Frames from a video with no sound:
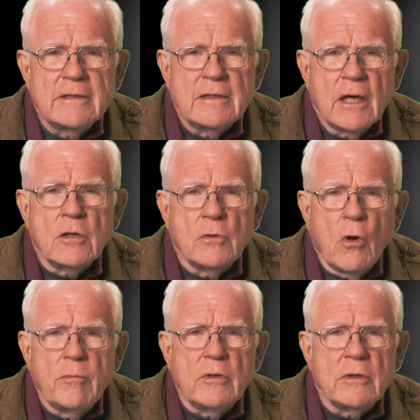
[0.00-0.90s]
A
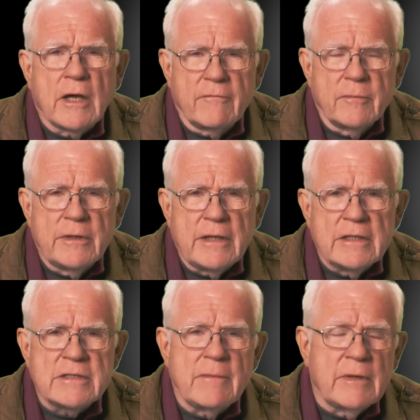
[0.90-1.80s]
global government
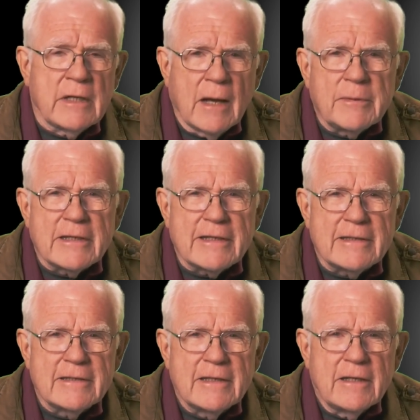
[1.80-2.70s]
is a monopoly
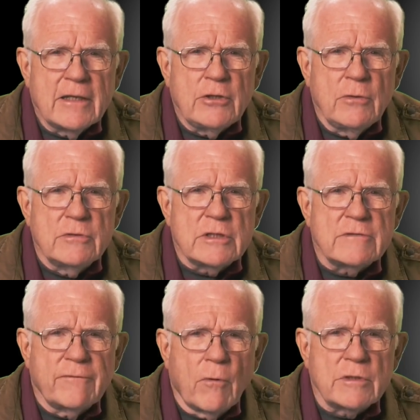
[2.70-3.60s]
that
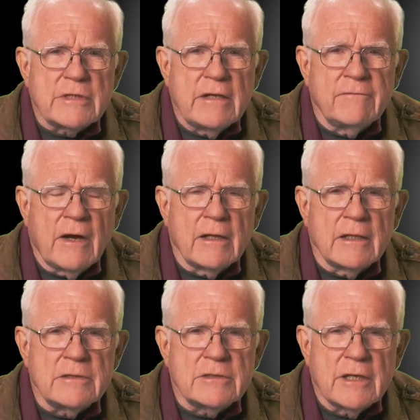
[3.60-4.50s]
uses force and
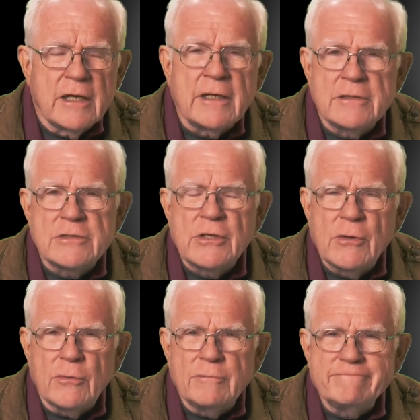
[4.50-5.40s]
violence against
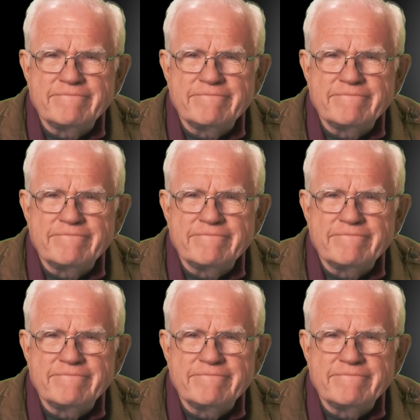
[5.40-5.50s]
you.